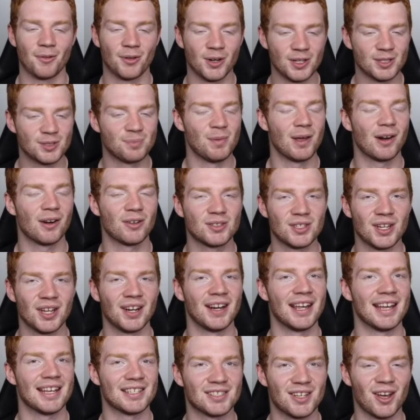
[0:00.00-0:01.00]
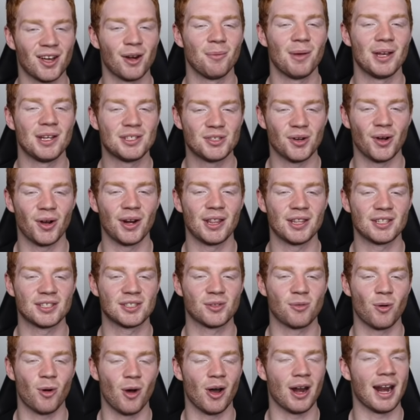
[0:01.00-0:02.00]
Khris Middleton is going to be joining the
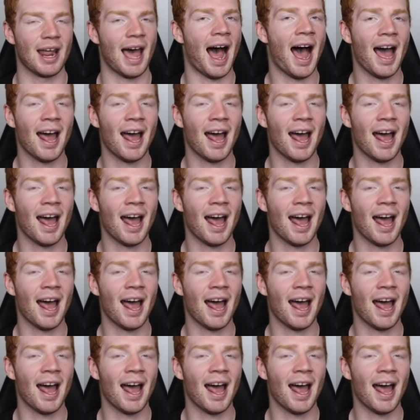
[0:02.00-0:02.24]
squad.